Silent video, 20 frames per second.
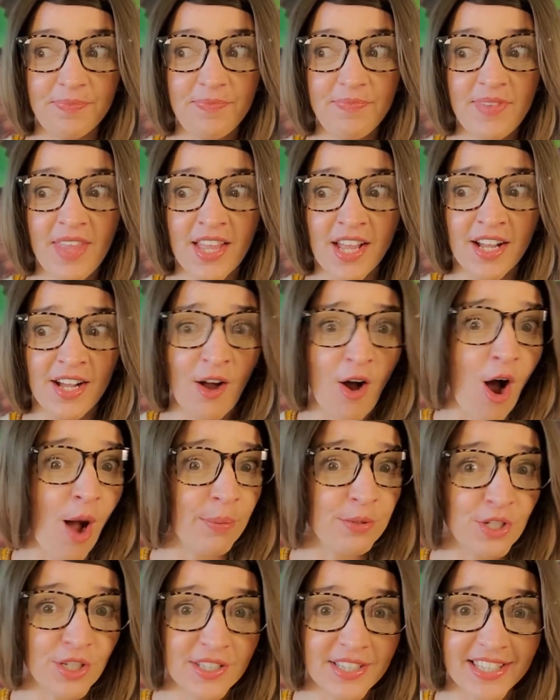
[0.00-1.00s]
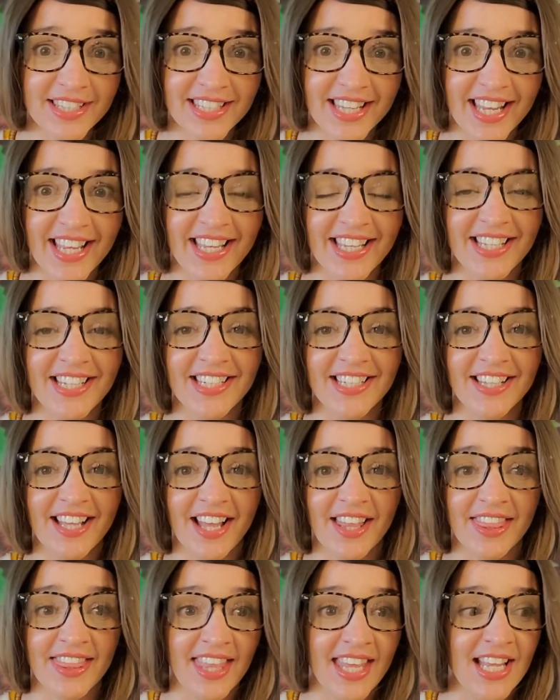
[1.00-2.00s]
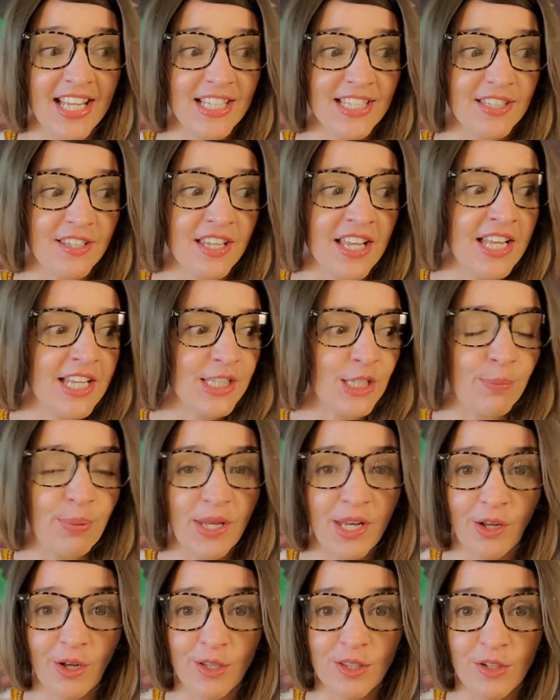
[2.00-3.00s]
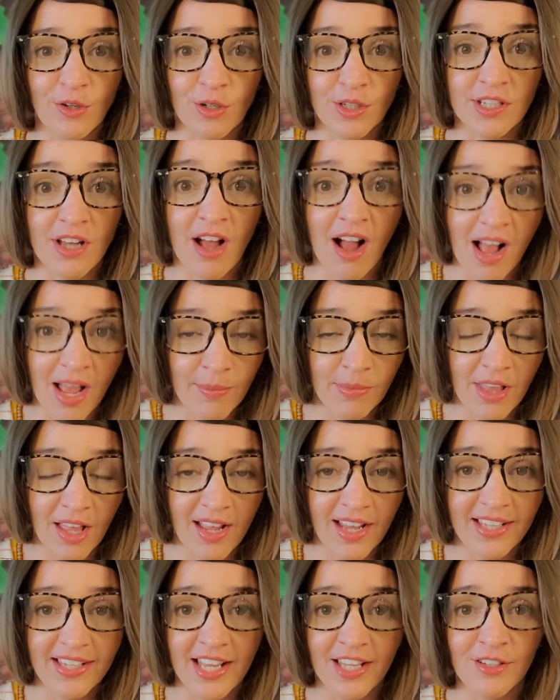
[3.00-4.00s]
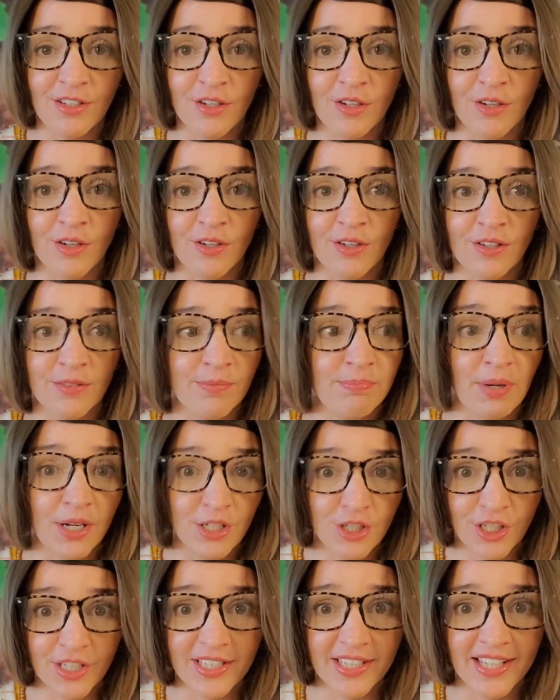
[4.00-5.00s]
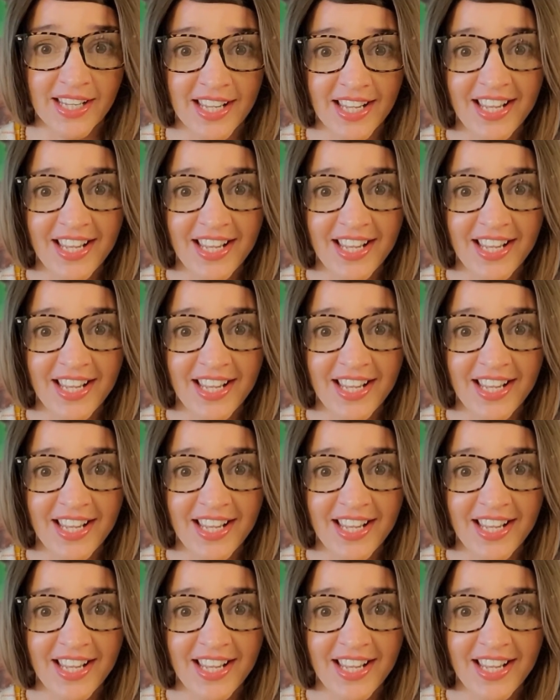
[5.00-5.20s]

options and things depending on your timeline and your budget.